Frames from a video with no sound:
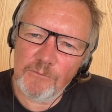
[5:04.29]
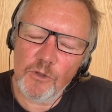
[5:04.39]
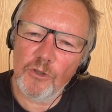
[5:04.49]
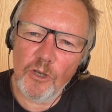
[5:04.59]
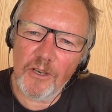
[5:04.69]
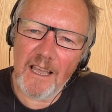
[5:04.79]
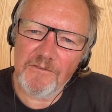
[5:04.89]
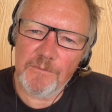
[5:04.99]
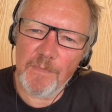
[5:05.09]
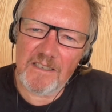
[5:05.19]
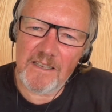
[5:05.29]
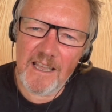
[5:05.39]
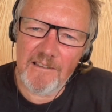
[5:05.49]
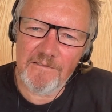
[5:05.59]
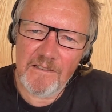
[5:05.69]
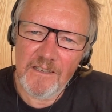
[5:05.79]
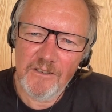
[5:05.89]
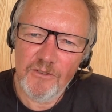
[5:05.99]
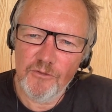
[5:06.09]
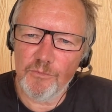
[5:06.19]
would not have space enough
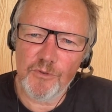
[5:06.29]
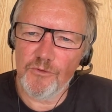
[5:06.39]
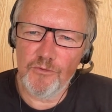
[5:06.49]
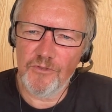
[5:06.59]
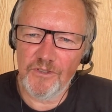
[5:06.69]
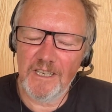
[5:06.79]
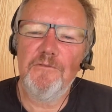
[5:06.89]
to produce.